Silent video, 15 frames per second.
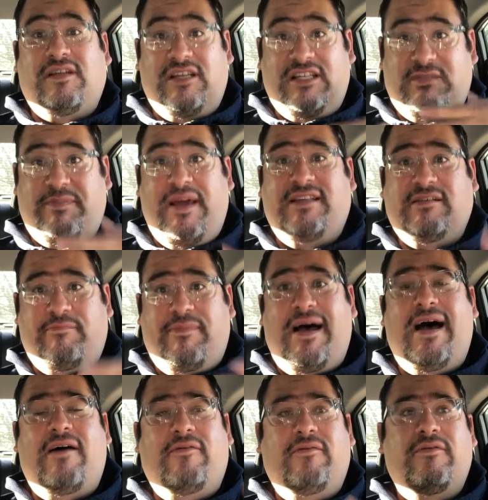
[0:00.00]
speaks
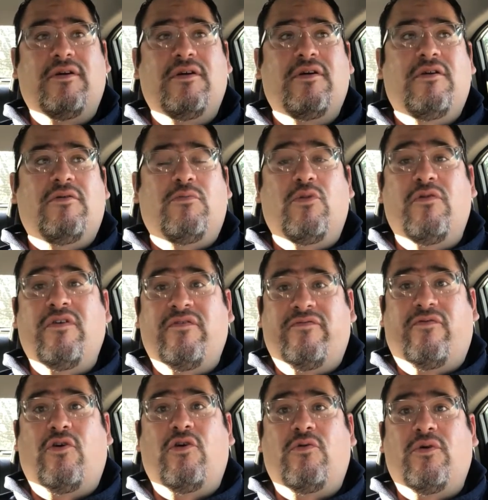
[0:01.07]
about moving
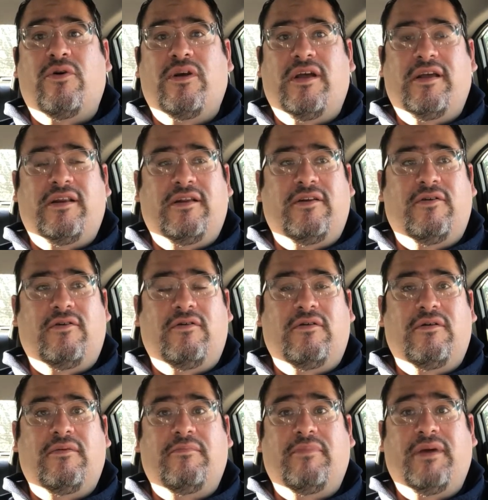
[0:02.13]
forward and, you know,
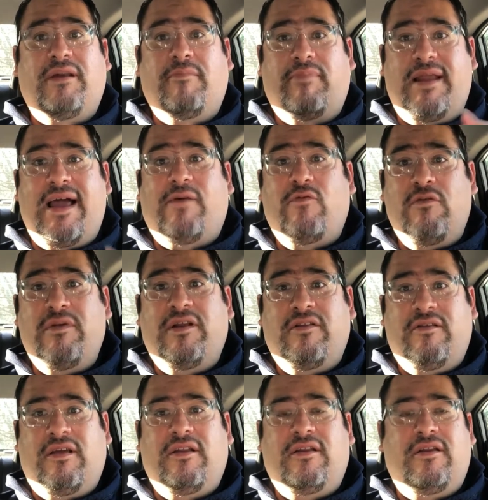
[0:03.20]
being a black woman
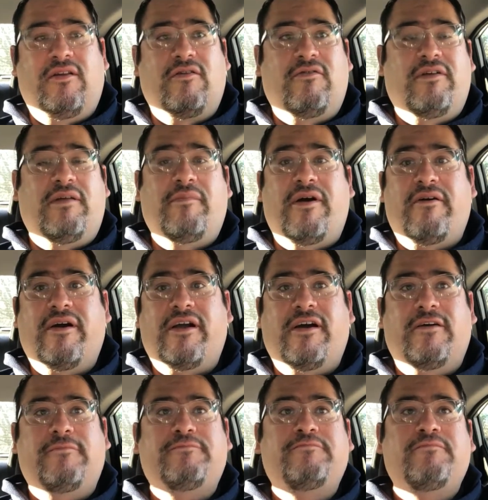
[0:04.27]
in
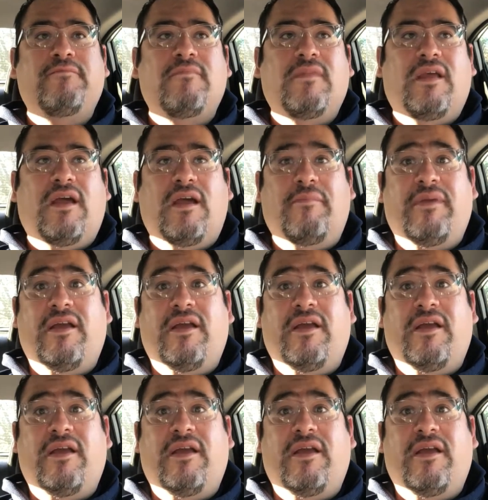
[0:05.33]
America and